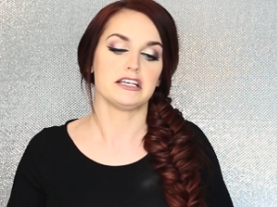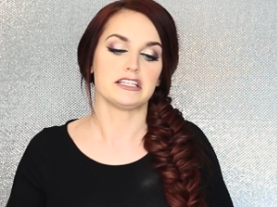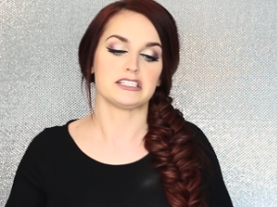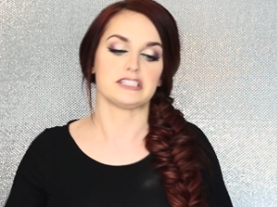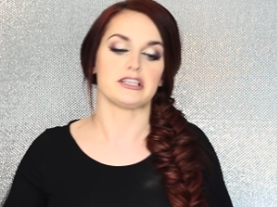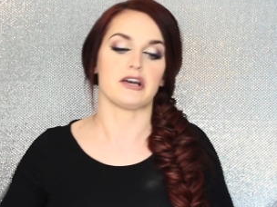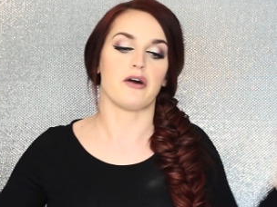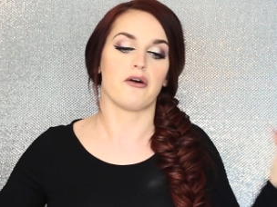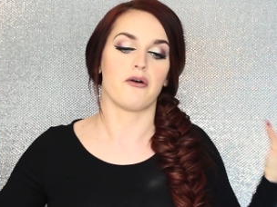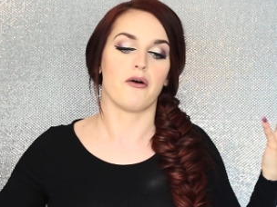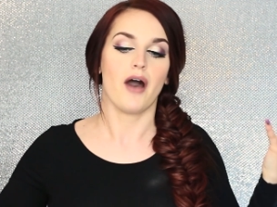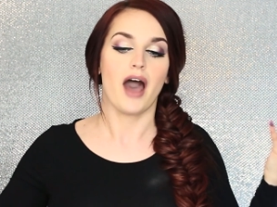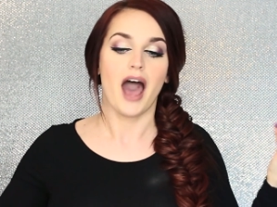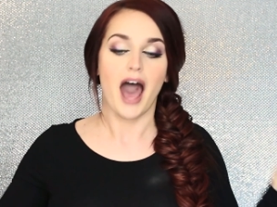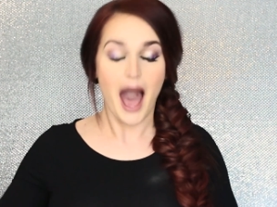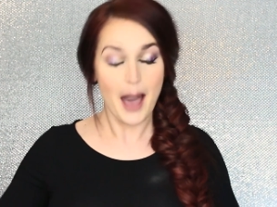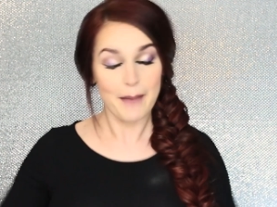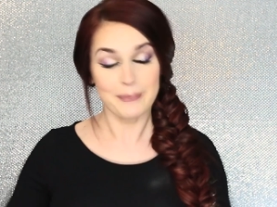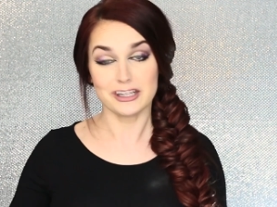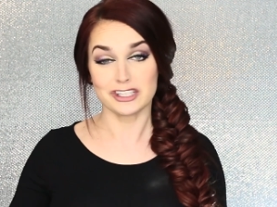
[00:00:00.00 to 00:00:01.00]
So
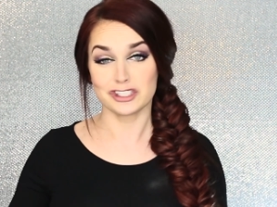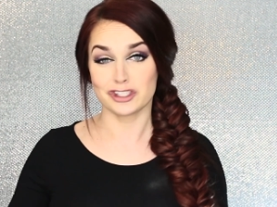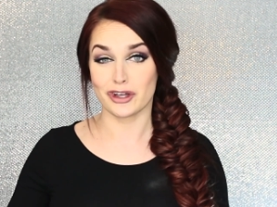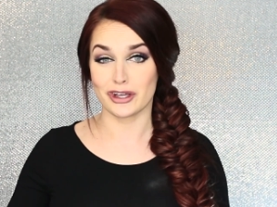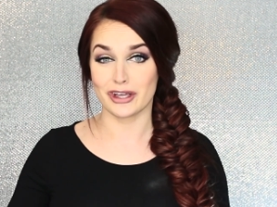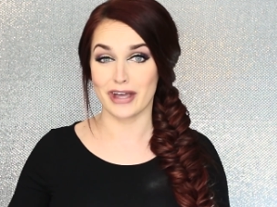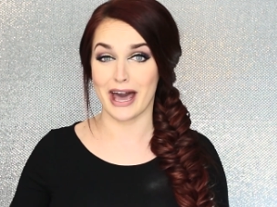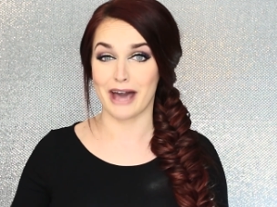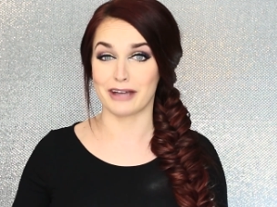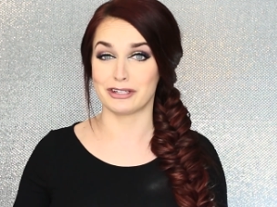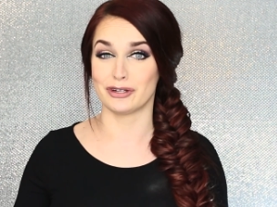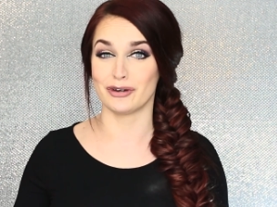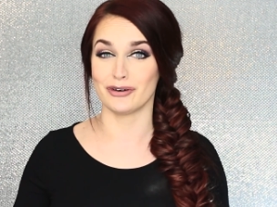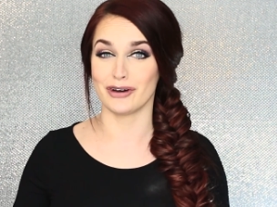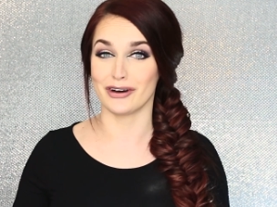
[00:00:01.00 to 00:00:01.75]
I'm going to show you how to